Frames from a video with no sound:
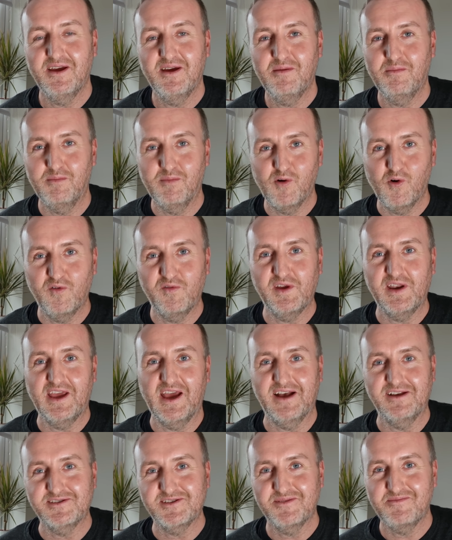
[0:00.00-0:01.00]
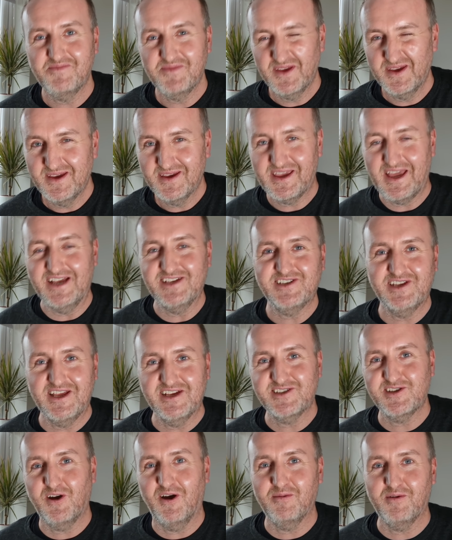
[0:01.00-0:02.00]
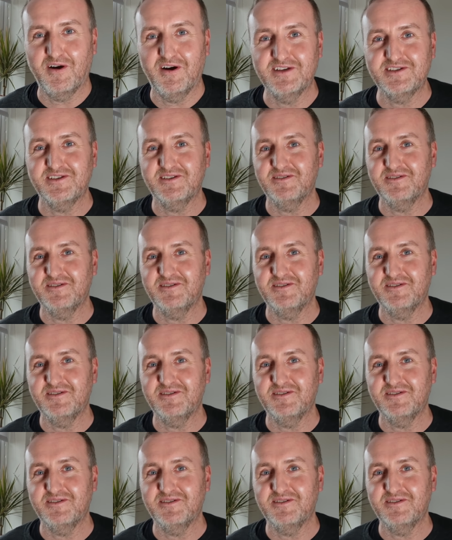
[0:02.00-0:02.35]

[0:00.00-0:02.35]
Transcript: more videos. Catch you next time, guys.